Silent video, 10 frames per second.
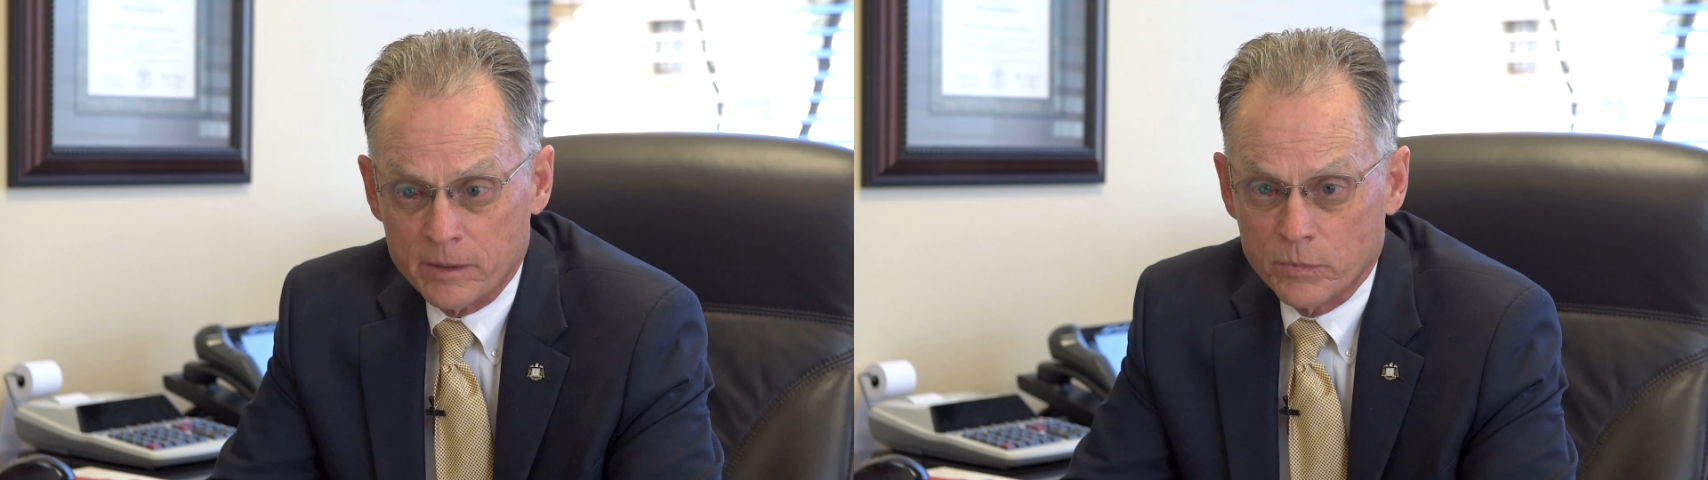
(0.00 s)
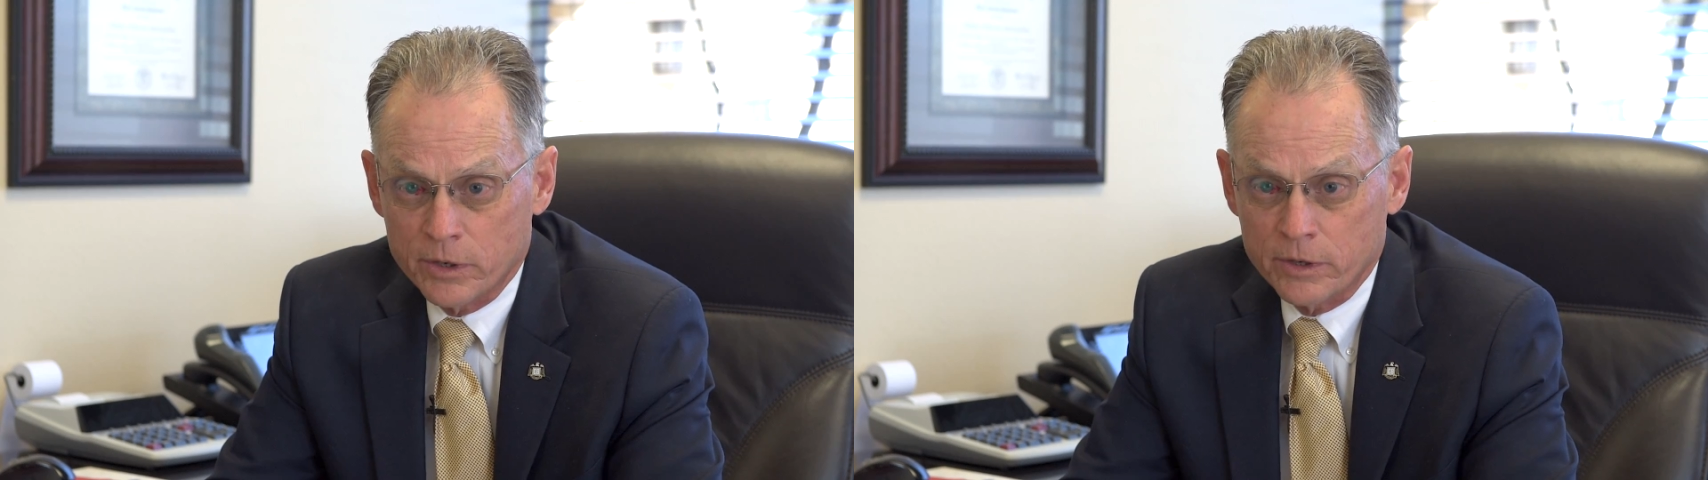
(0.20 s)

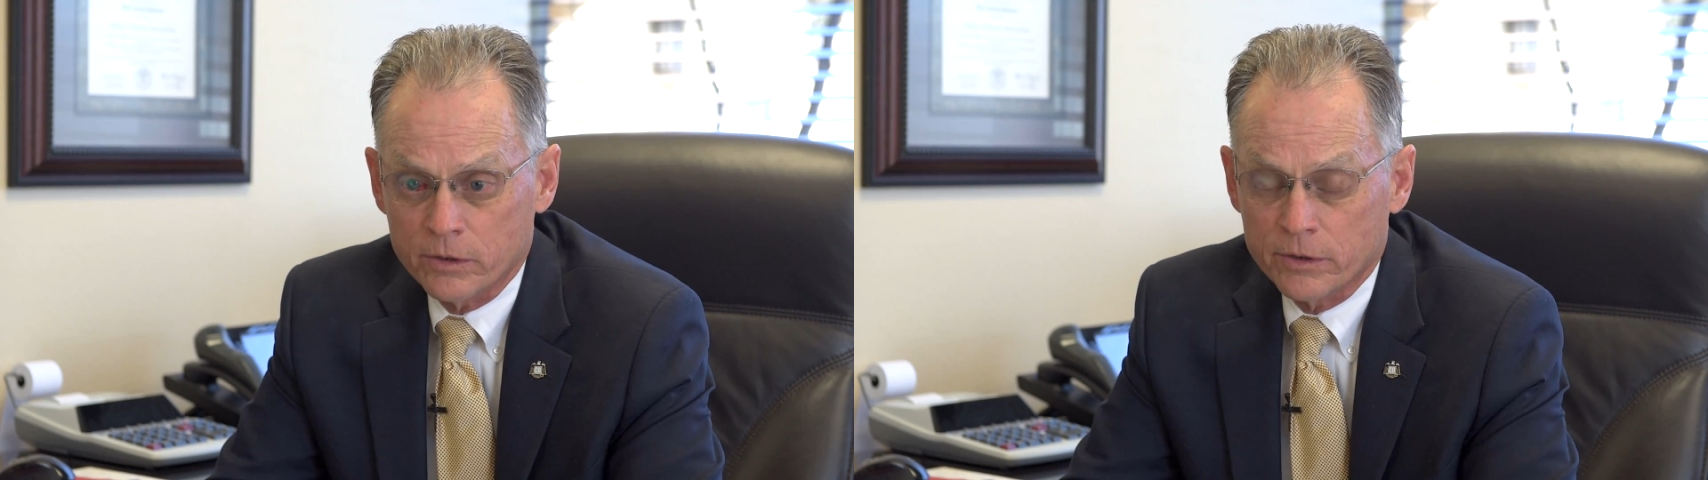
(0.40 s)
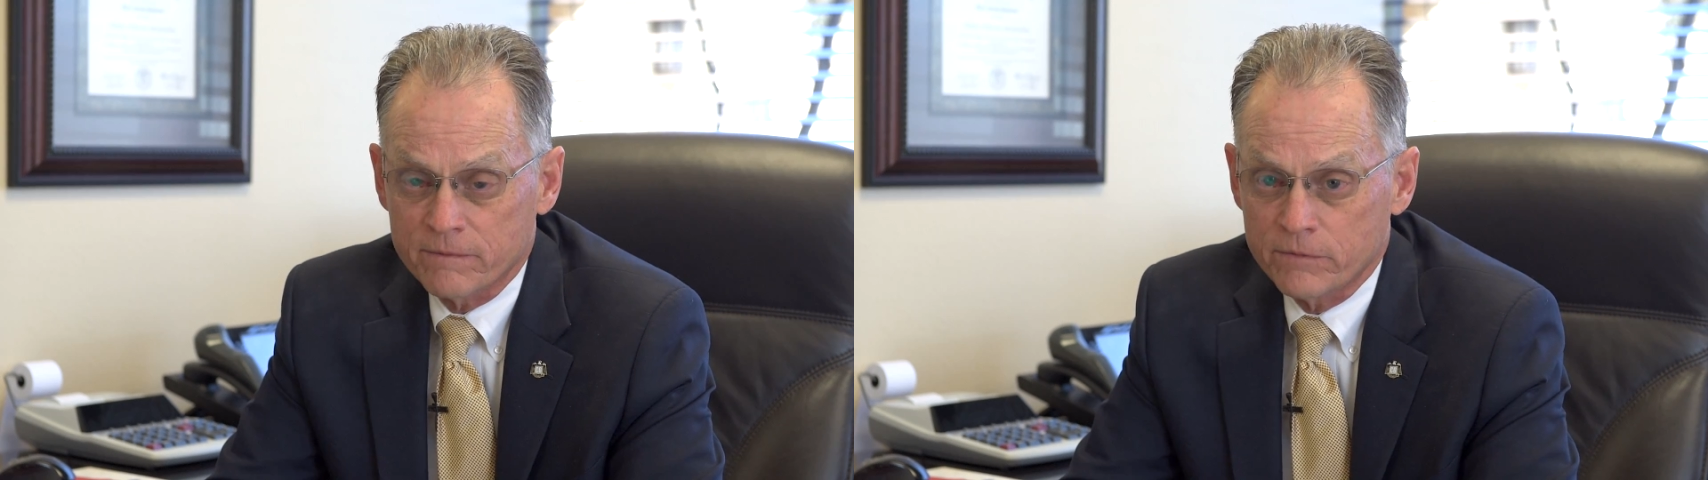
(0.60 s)
money
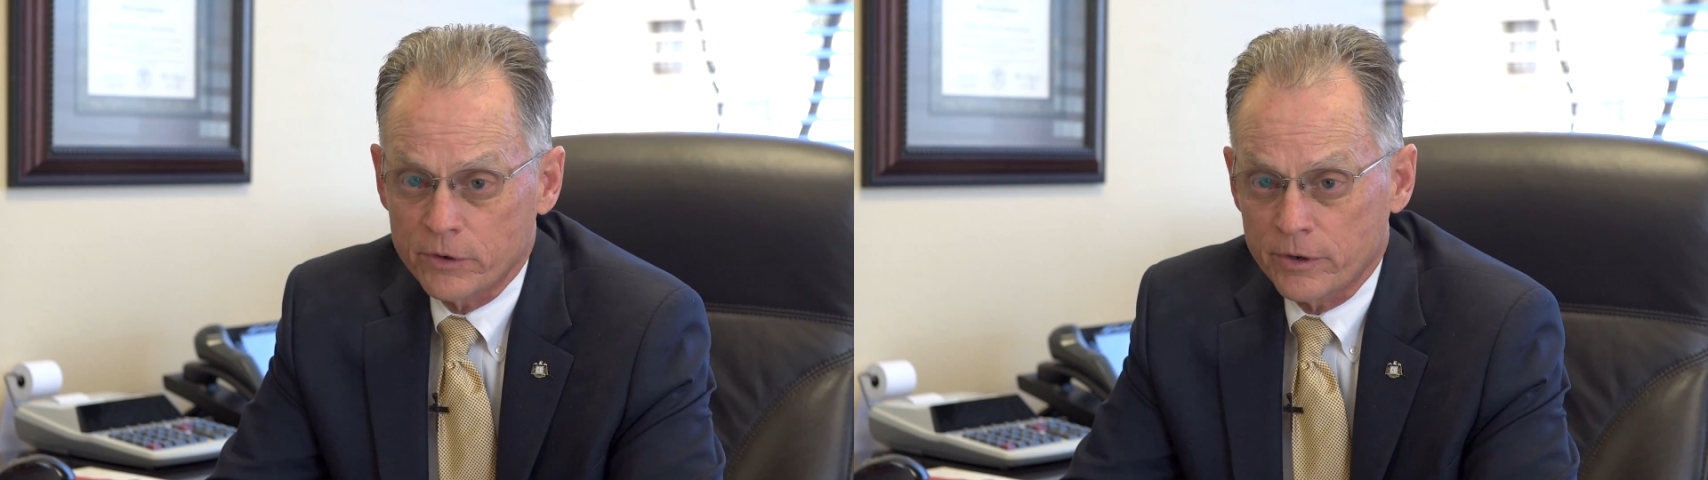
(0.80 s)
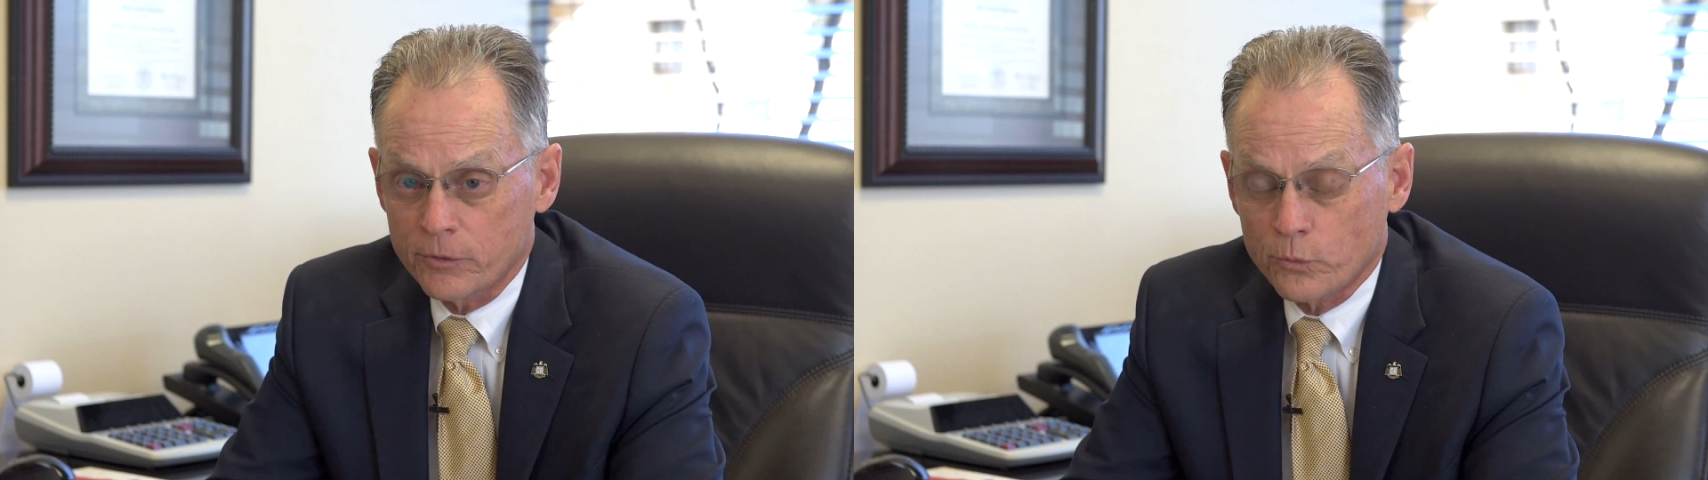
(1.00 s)
on a
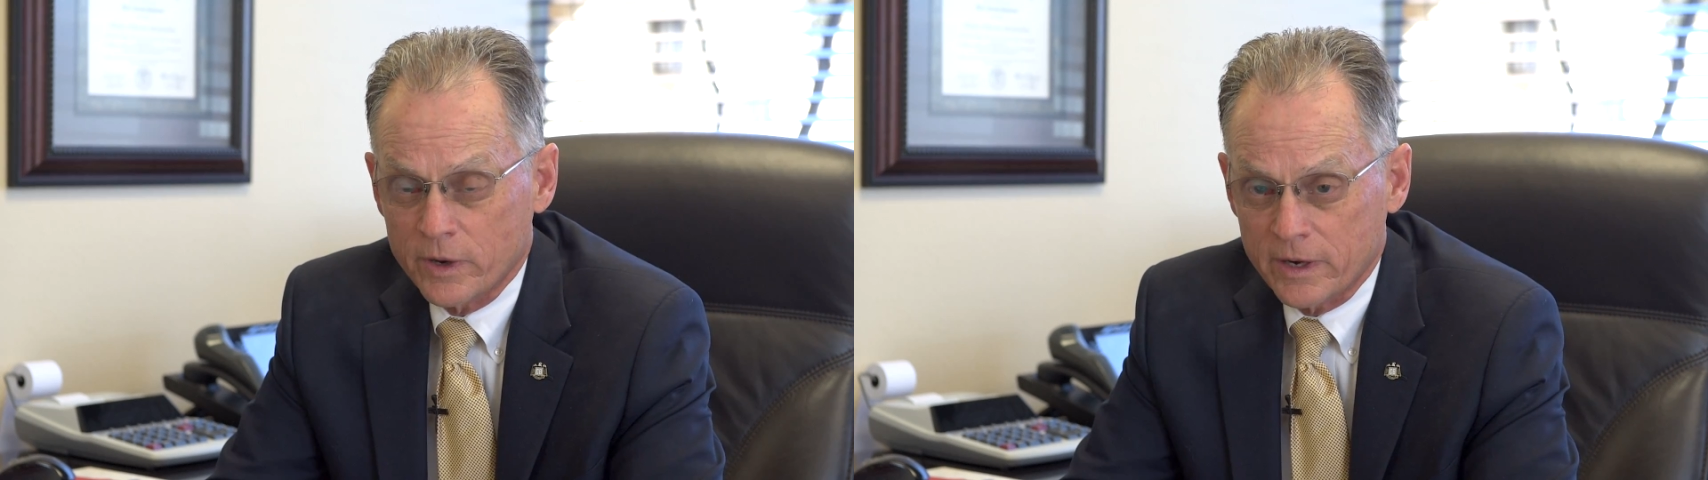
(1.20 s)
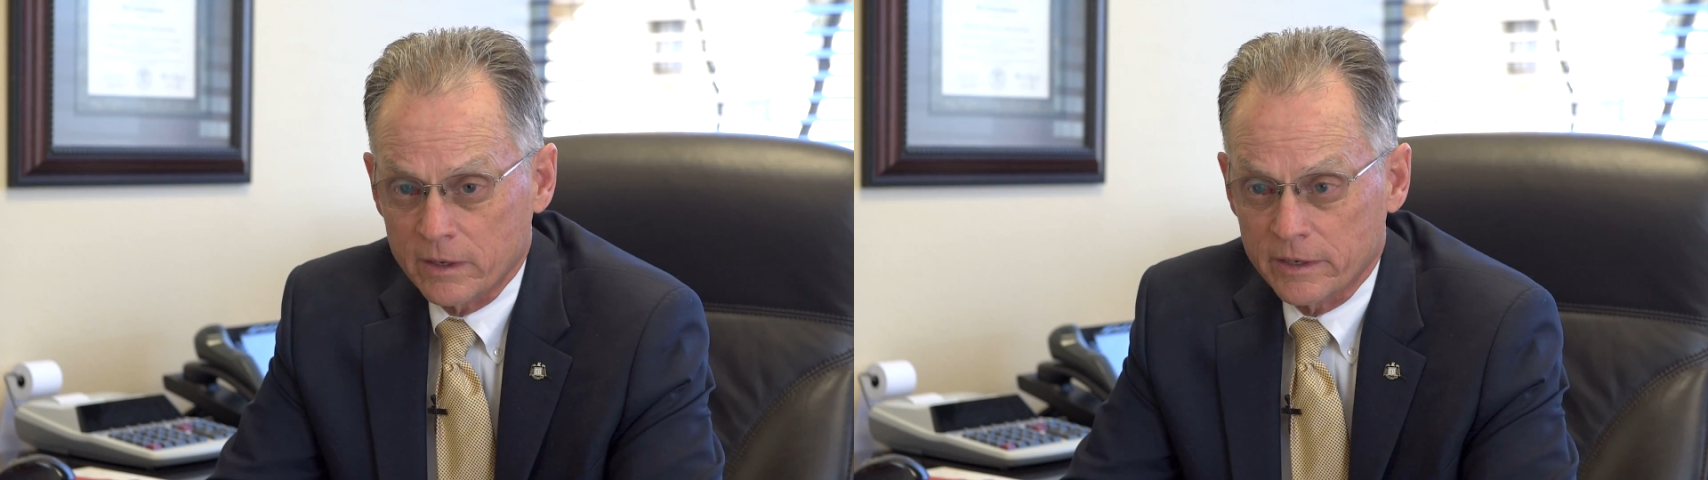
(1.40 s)
very
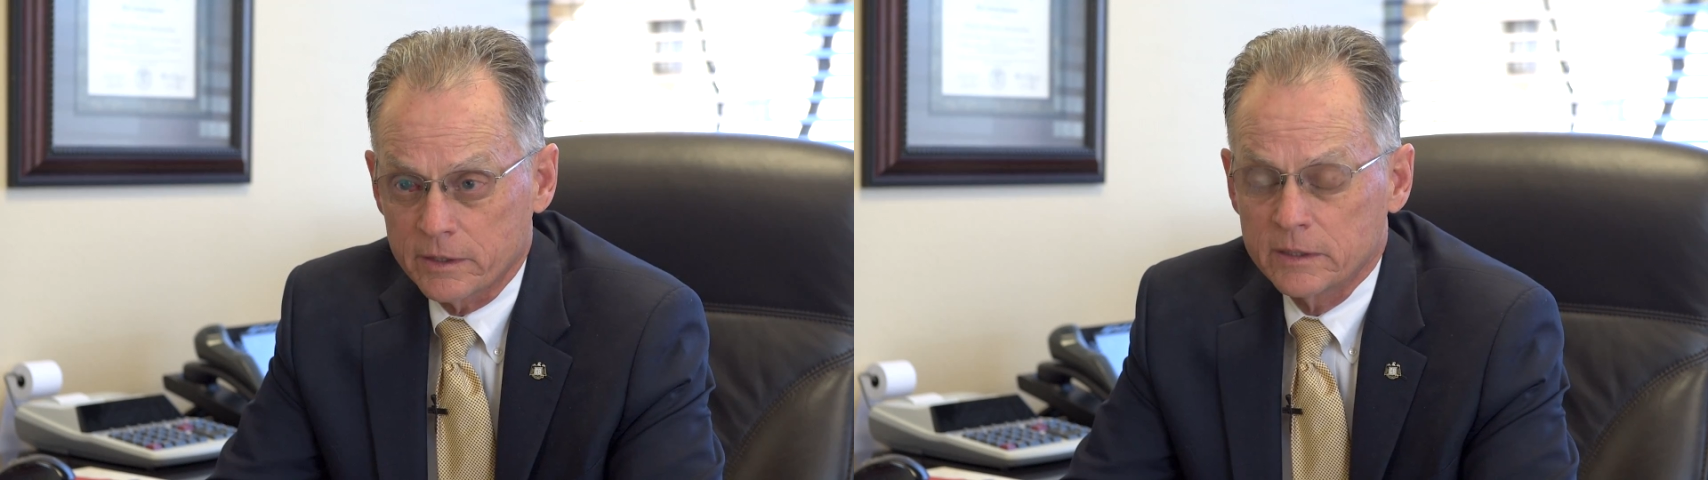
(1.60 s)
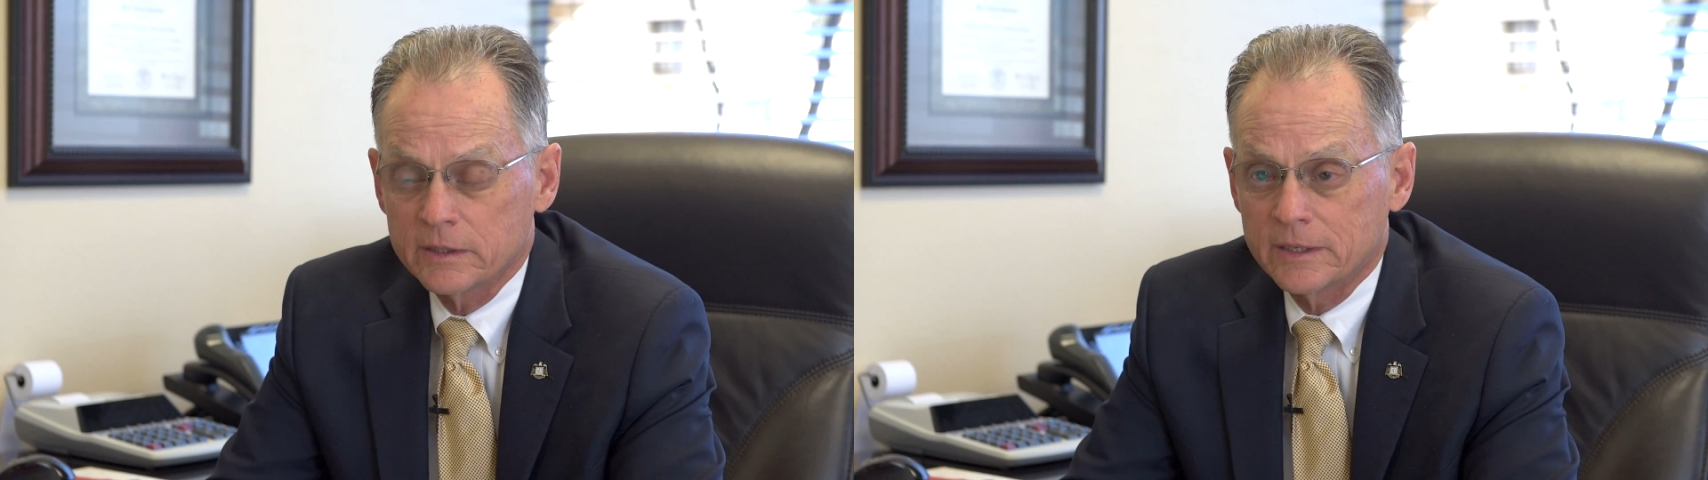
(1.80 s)
readily